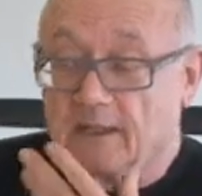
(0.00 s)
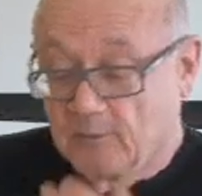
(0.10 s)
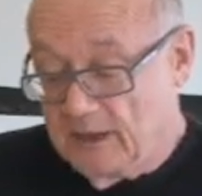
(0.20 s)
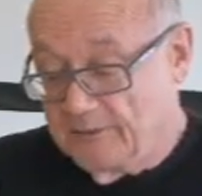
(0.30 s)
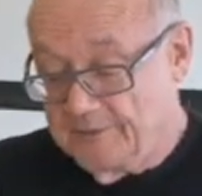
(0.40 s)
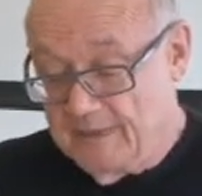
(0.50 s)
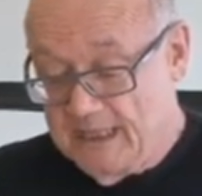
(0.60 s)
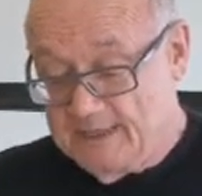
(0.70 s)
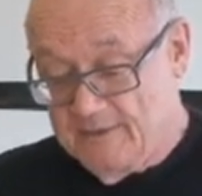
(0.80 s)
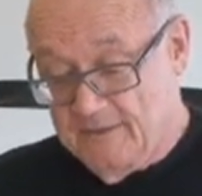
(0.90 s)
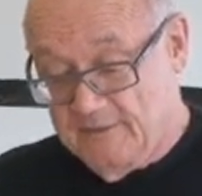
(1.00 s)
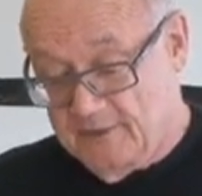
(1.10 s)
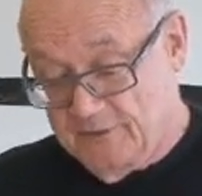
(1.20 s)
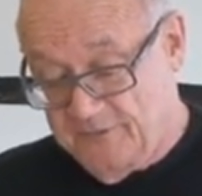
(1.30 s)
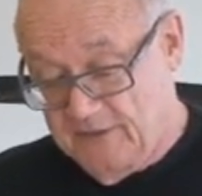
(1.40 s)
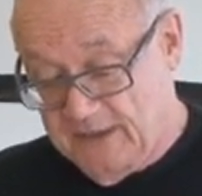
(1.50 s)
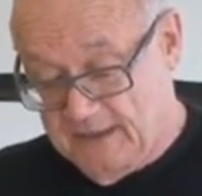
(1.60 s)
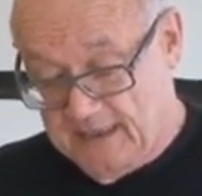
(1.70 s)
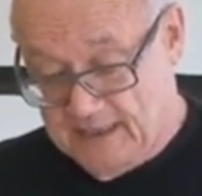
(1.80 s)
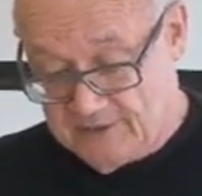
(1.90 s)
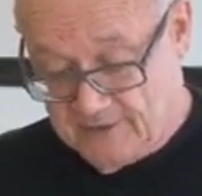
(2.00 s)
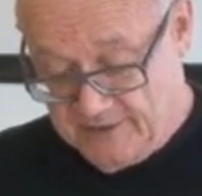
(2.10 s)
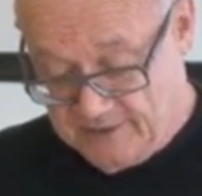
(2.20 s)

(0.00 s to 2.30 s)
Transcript: Well, it reminds me of a graffiti I actually